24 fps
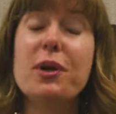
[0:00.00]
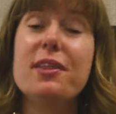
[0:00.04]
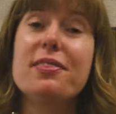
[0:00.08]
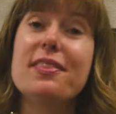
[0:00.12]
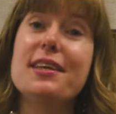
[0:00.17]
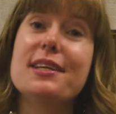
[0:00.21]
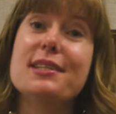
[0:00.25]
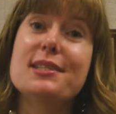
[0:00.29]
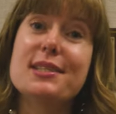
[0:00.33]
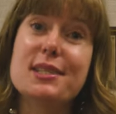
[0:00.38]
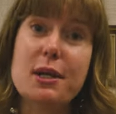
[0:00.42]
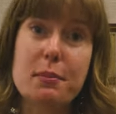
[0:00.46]

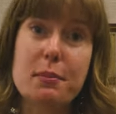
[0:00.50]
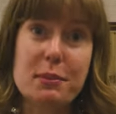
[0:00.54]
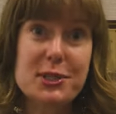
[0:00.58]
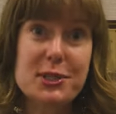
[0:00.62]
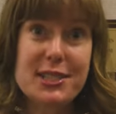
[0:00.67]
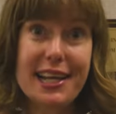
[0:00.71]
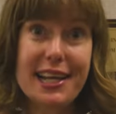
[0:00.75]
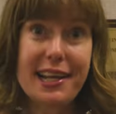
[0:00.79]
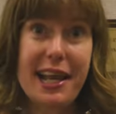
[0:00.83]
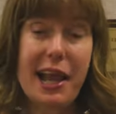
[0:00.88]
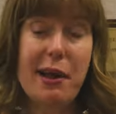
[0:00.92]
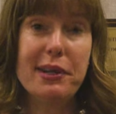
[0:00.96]
with the
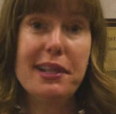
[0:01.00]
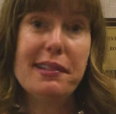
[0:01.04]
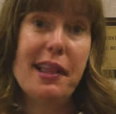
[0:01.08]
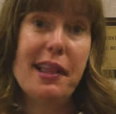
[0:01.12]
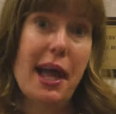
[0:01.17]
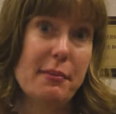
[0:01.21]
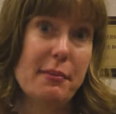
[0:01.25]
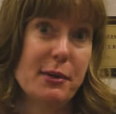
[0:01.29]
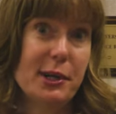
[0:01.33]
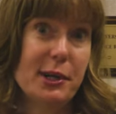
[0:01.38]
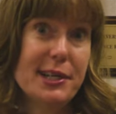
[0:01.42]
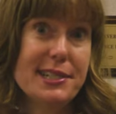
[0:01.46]
Somerset County
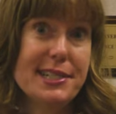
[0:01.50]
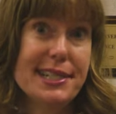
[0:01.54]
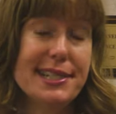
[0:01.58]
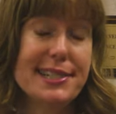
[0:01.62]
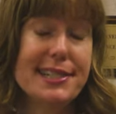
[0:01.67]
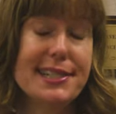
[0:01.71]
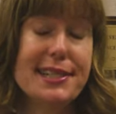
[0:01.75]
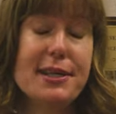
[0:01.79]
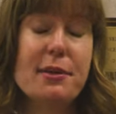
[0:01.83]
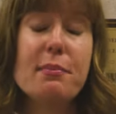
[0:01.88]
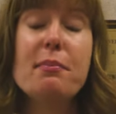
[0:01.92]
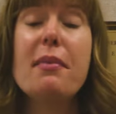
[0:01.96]
Library
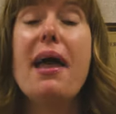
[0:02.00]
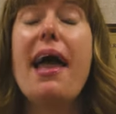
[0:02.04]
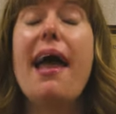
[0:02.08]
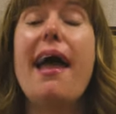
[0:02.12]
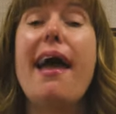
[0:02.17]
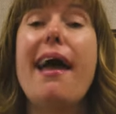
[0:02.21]
System,